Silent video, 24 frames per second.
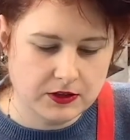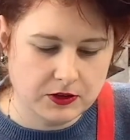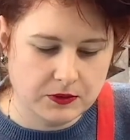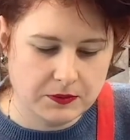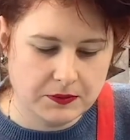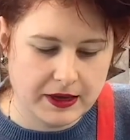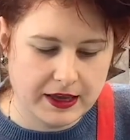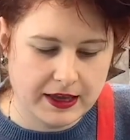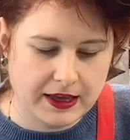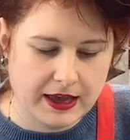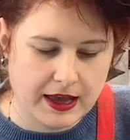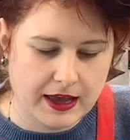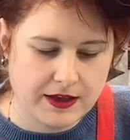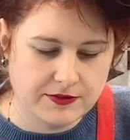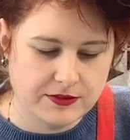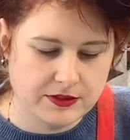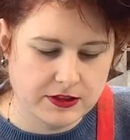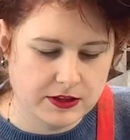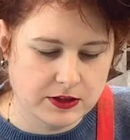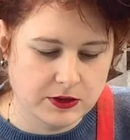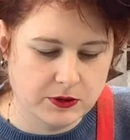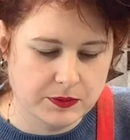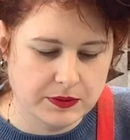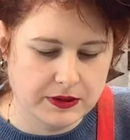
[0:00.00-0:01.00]
You may have a
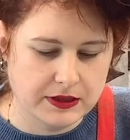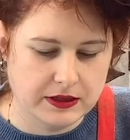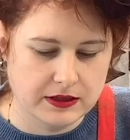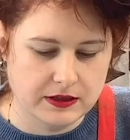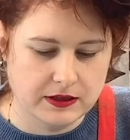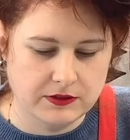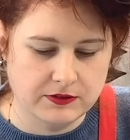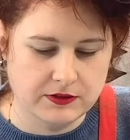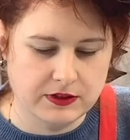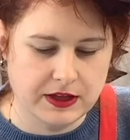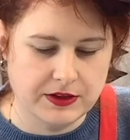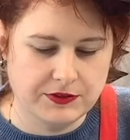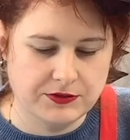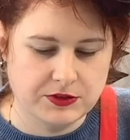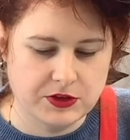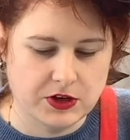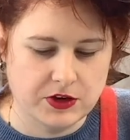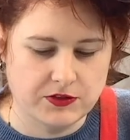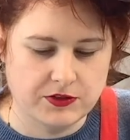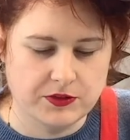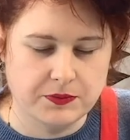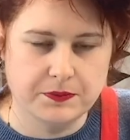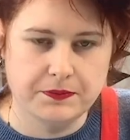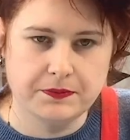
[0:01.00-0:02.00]
little bit of
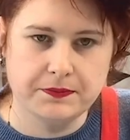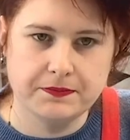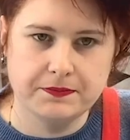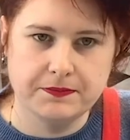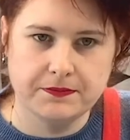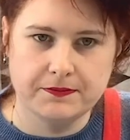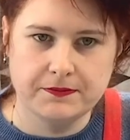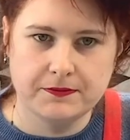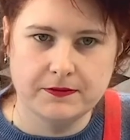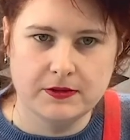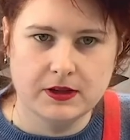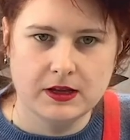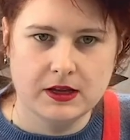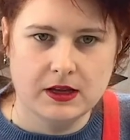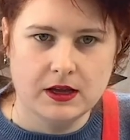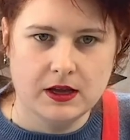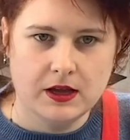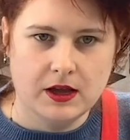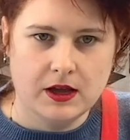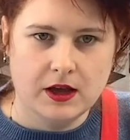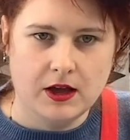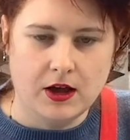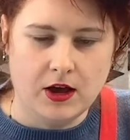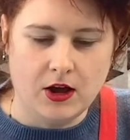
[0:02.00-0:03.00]
leftover
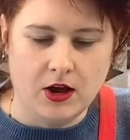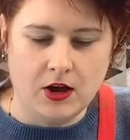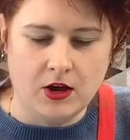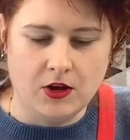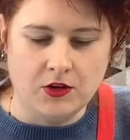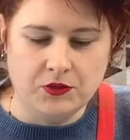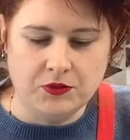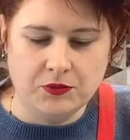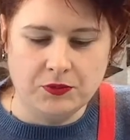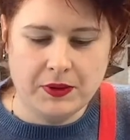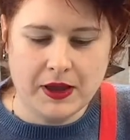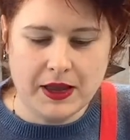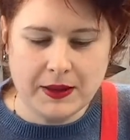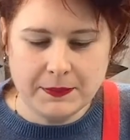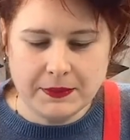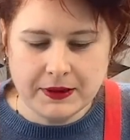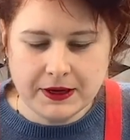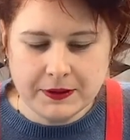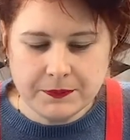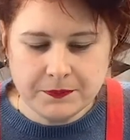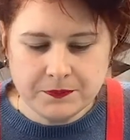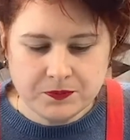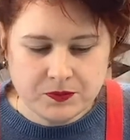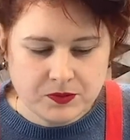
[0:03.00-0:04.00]
of
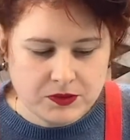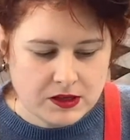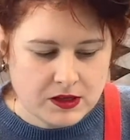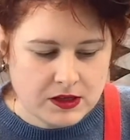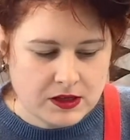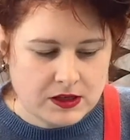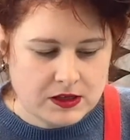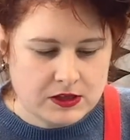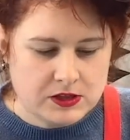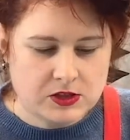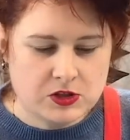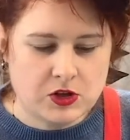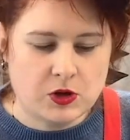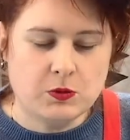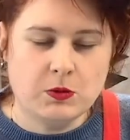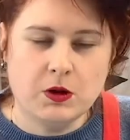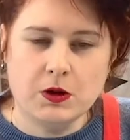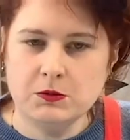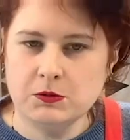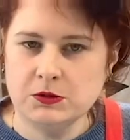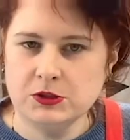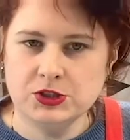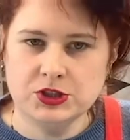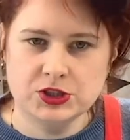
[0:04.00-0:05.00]
paper. So
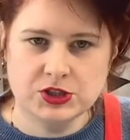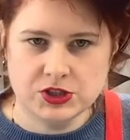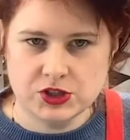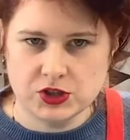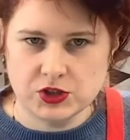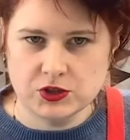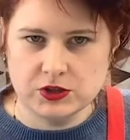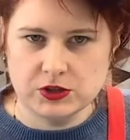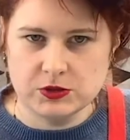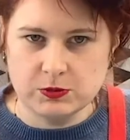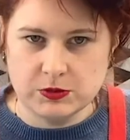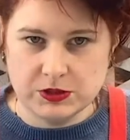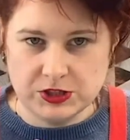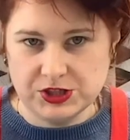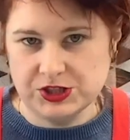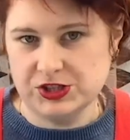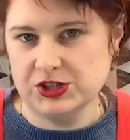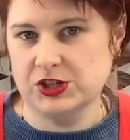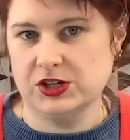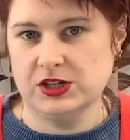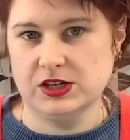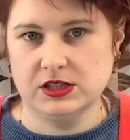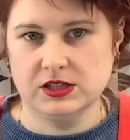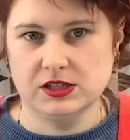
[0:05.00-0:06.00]
what we'll just do is we're
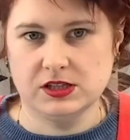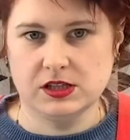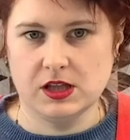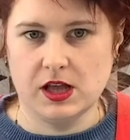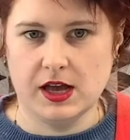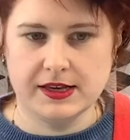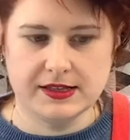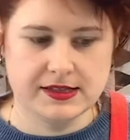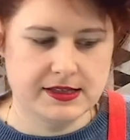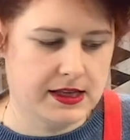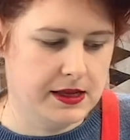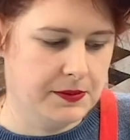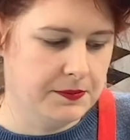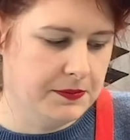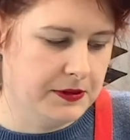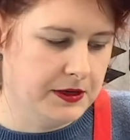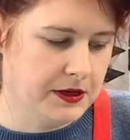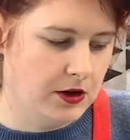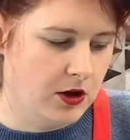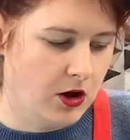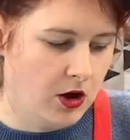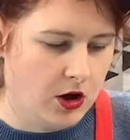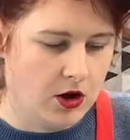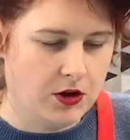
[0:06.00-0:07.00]
just going to slice that
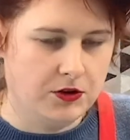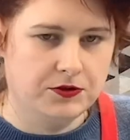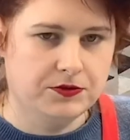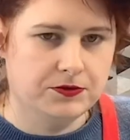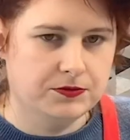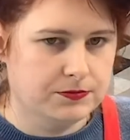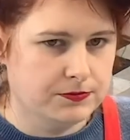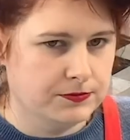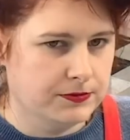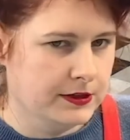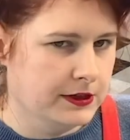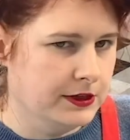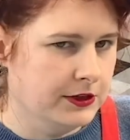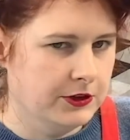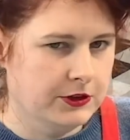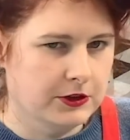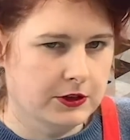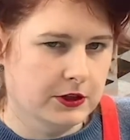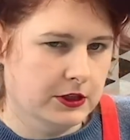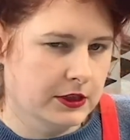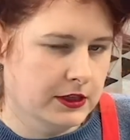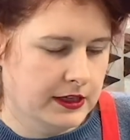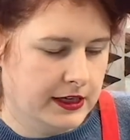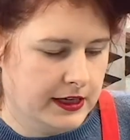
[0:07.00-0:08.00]
bit off. We no
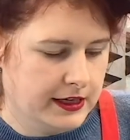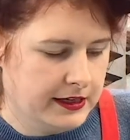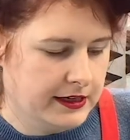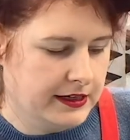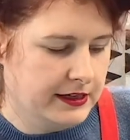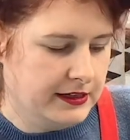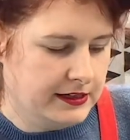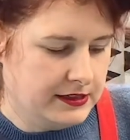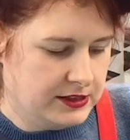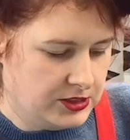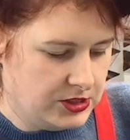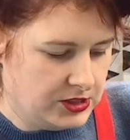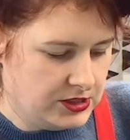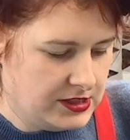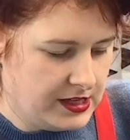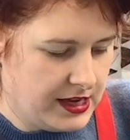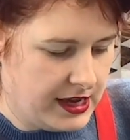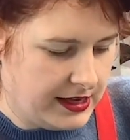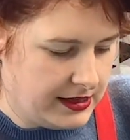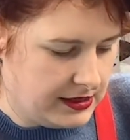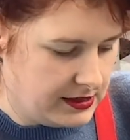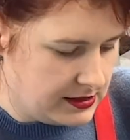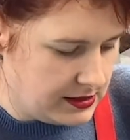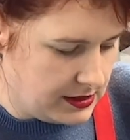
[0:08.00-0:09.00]
longer need it. It's just
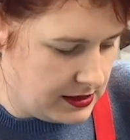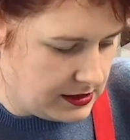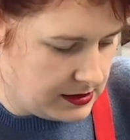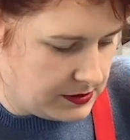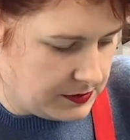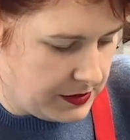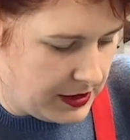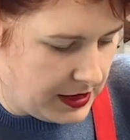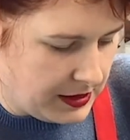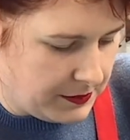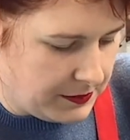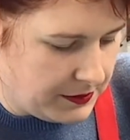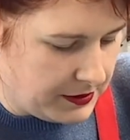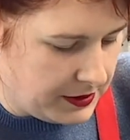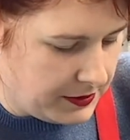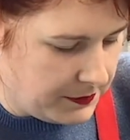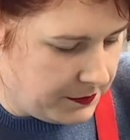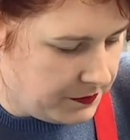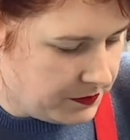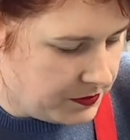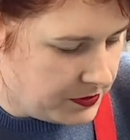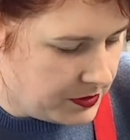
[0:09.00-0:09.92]
excess paper.